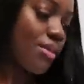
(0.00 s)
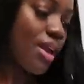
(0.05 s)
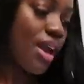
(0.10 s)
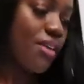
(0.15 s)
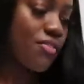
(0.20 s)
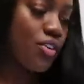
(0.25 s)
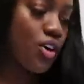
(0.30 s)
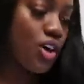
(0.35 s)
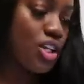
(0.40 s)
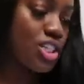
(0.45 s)

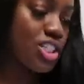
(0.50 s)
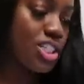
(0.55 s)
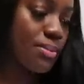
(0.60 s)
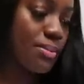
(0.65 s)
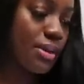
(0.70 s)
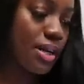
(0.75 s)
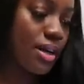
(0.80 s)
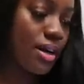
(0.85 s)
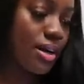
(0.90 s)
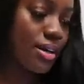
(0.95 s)
I've got a
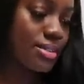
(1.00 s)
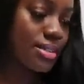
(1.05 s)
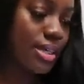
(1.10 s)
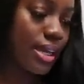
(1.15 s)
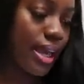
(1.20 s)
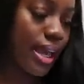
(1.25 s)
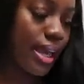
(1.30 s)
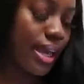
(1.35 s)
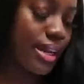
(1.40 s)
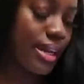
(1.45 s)
gym class
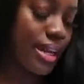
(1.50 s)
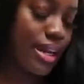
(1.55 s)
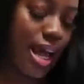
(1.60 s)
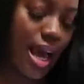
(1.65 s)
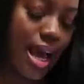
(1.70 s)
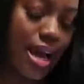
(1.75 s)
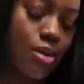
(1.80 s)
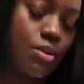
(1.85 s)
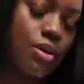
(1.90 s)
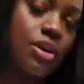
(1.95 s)
in an
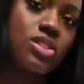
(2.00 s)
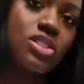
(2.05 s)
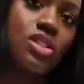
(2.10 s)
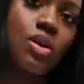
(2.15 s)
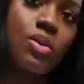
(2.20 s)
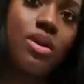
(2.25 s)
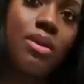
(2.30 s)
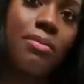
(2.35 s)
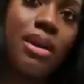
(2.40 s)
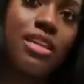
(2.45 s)
hour, so
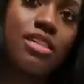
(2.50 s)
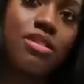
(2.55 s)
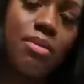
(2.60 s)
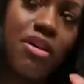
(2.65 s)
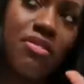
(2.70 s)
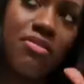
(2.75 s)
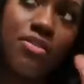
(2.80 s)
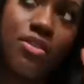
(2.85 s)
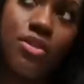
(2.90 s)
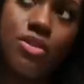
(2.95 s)
I want to make sure
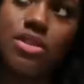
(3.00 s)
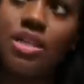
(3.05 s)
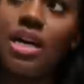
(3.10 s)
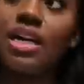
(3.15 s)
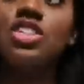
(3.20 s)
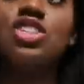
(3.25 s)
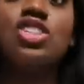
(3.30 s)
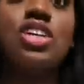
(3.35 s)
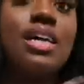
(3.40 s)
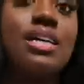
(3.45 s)
my food
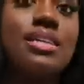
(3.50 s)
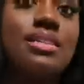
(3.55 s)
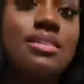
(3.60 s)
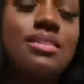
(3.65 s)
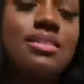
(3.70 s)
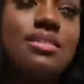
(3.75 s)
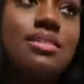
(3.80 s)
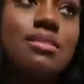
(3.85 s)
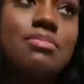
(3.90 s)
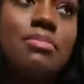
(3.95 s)

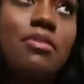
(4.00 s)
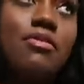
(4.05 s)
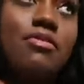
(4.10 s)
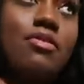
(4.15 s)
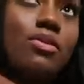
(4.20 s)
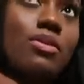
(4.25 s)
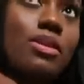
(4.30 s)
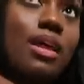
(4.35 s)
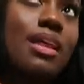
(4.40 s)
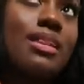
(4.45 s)
digests
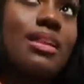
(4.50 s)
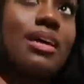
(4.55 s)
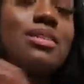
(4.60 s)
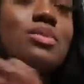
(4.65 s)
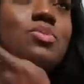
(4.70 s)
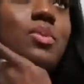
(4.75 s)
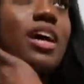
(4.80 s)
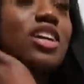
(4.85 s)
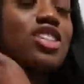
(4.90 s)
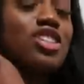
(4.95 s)
before that.
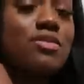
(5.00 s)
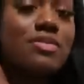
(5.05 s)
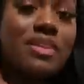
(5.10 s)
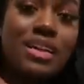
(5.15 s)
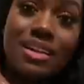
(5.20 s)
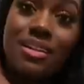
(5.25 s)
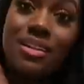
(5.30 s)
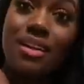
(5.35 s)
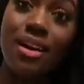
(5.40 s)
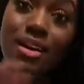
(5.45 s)
That's why I should have
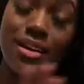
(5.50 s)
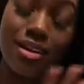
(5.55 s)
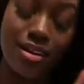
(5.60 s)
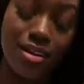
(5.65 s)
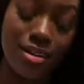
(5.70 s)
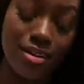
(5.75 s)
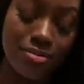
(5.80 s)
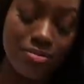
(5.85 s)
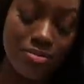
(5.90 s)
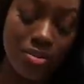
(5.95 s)
eaten
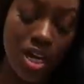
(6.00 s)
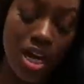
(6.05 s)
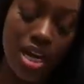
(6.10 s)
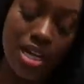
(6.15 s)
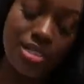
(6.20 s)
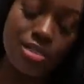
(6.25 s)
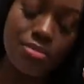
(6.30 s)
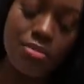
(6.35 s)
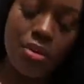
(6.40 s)
earlier, guys,